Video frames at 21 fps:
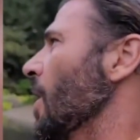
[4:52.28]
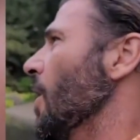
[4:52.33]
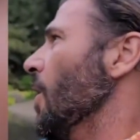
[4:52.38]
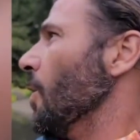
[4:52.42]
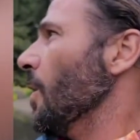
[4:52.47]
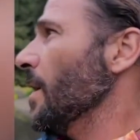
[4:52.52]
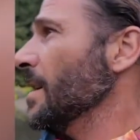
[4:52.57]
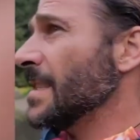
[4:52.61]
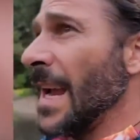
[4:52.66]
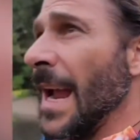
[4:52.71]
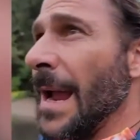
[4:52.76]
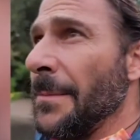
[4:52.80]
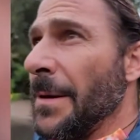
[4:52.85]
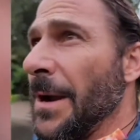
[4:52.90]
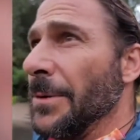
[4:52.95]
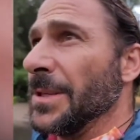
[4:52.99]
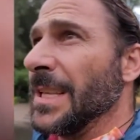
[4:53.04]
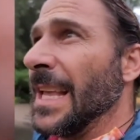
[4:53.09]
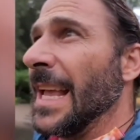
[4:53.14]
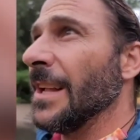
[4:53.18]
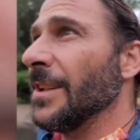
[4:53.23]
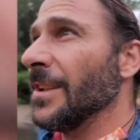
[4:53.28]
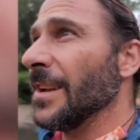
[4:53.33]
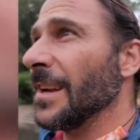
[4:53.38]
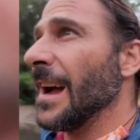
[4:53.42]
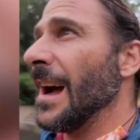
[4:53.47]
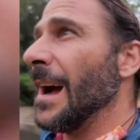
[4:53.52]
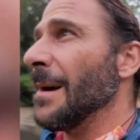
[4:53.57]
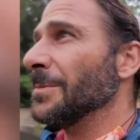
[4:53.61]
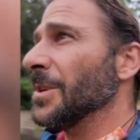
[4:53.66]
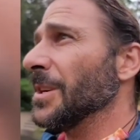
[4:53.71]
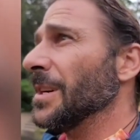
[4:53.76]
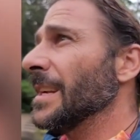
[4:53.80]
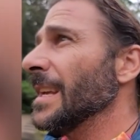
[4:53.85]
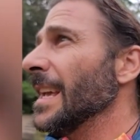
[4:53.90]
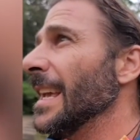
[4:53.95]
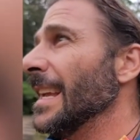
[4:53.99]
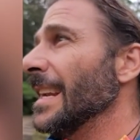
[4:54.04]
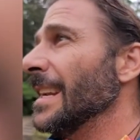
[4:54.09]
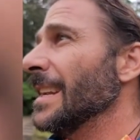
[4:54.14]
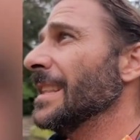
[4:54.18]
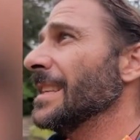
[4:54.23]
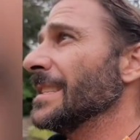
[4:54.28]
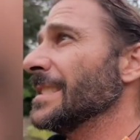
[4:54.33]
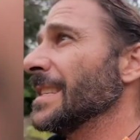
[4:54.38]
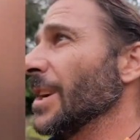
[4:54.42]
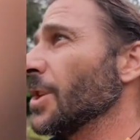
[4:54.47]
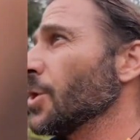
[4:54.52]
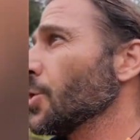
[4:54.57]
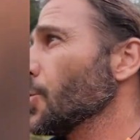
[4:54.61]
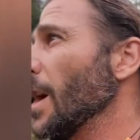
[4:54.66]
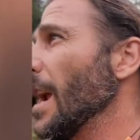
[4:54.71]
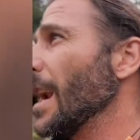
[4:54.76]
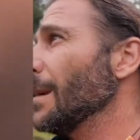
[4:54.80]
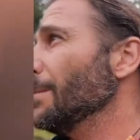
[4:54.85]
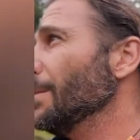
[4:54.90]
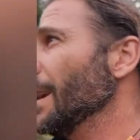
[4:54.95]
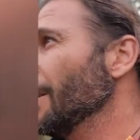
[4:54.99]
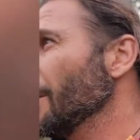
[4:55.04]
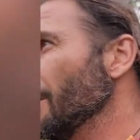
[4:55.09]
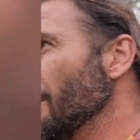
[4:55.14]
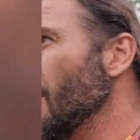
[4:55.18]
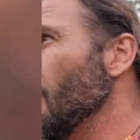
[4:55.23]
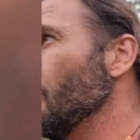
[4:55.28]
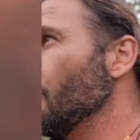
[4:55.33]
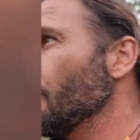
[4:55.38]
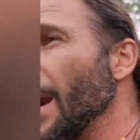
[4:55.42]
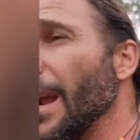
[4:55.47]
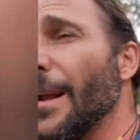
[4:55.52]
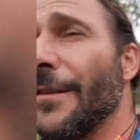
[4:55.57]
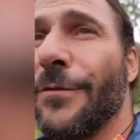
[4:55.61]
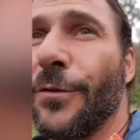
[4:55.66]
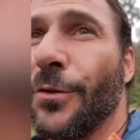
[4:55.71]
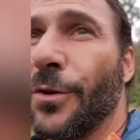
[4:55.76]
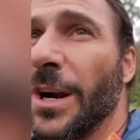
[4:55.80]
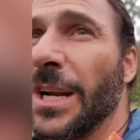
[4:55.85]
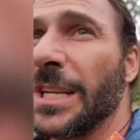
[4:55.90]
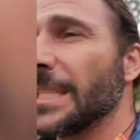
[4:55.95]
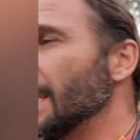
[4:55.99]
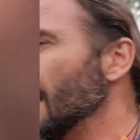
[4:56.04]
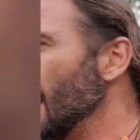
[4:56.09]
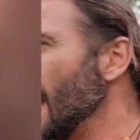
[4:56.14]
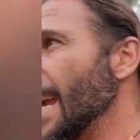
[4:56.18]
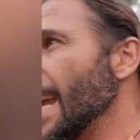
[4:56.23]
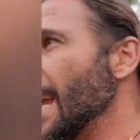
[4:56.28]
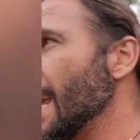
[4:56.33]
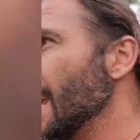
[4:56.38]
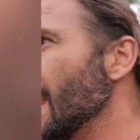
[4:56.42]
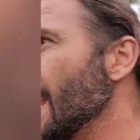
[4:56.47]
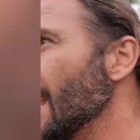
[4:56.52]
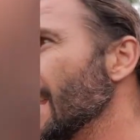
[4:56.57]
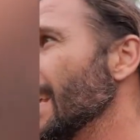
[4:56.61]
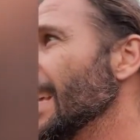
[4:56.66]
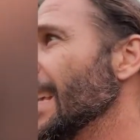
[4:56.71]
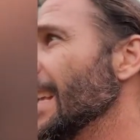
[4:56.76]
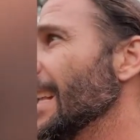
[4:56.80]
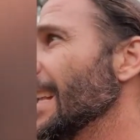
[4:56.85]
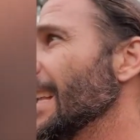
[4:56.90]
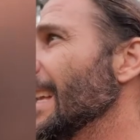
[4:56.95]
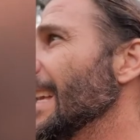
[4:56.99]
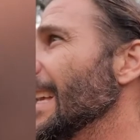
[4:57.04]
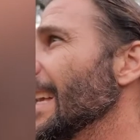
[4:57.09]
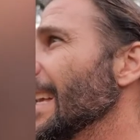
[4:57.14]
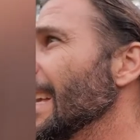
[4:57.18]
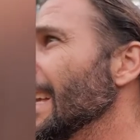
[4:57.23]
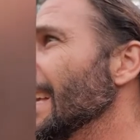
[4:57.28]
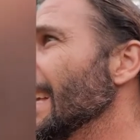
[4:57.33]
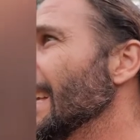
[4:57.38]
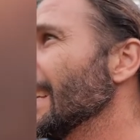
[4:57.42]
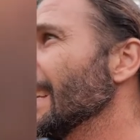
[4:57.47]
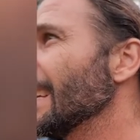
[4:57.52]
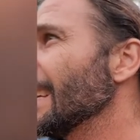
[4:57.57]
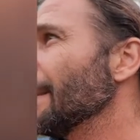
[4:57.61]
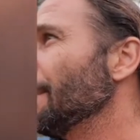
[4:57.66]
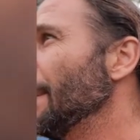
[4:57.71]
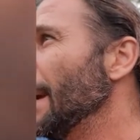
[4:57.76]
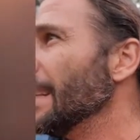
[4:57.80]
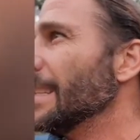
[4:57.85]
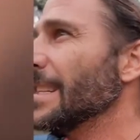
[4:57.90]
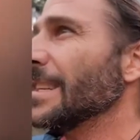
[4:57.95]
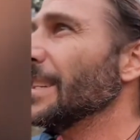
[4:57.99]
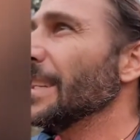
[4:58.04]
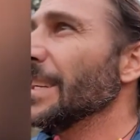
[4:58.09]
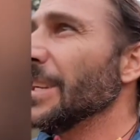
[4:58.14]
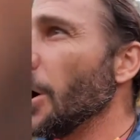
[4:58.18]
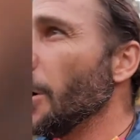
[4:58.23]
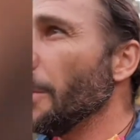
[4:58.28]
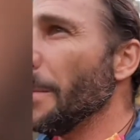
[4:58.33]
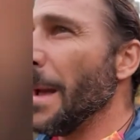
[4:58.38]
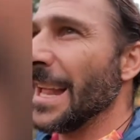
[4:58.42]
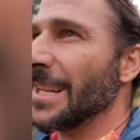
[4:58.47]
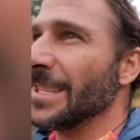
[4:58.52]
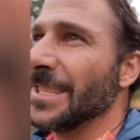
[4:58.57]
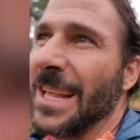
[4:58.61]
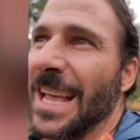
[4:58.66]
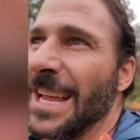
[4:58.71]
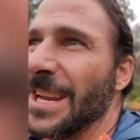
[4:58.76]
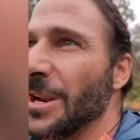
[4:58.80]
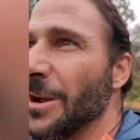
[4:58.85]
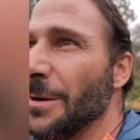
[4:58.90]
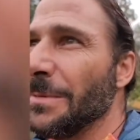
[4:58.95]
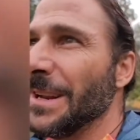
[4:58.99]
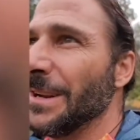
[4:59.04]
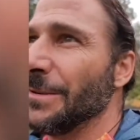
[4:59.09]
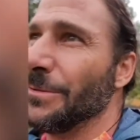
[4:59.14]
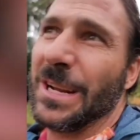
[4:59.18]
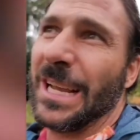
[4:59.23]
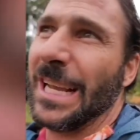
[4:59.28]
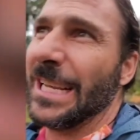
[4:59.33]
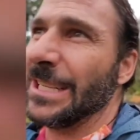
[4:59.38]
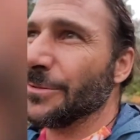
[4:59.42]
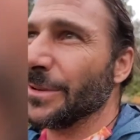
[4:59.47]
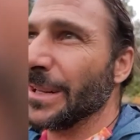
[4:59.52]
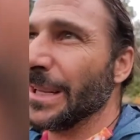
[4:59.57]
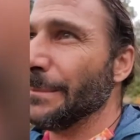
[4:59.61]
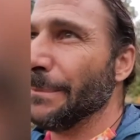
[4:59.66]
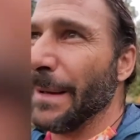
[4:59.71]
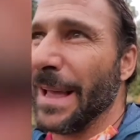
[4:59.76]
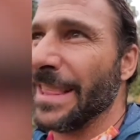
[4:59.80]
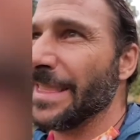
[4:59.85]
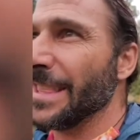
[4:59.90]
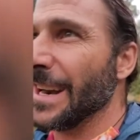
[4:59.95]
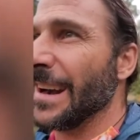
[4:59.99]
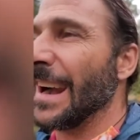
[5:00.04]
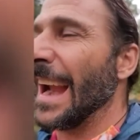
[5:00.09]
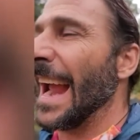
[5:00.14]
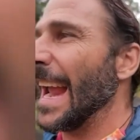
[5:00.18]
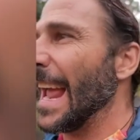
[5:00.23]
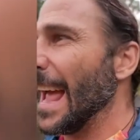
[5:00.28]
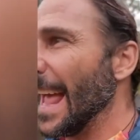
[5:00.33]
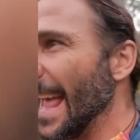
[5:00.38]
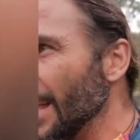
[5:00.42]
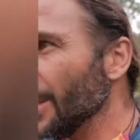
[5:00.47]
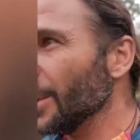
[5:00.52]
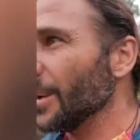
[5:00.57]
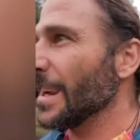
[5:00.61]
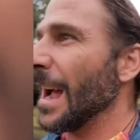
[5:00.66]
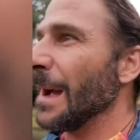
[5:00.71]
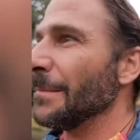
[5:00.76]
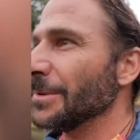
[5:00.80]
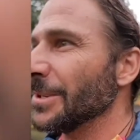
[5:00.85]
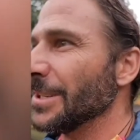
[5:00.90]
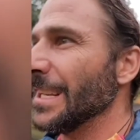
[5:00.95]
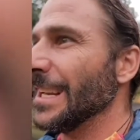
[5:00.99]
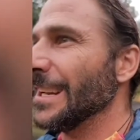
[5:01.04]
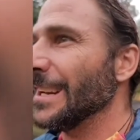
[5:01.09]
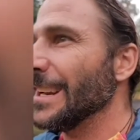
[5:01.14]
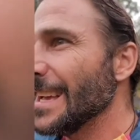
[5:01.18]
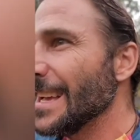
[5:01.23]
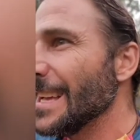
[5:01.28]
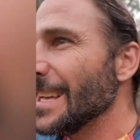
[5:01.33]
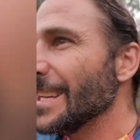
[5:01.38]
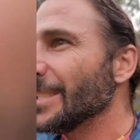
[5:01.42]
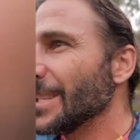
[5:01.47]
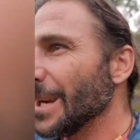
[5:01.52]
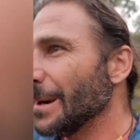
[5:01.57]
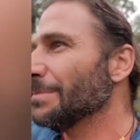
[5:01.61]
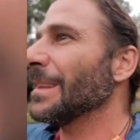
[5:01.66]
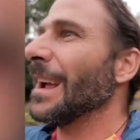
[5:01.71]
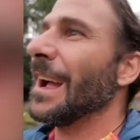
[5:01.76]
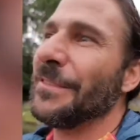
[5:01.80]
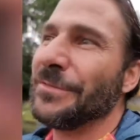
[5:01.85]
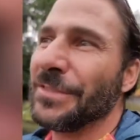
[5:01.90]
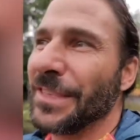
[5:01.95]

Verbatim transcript: one time I was helicoptered into this incredibly remote rainforest, like basically no man's land. Nobody has really been there. I got helicoptered in, jumped off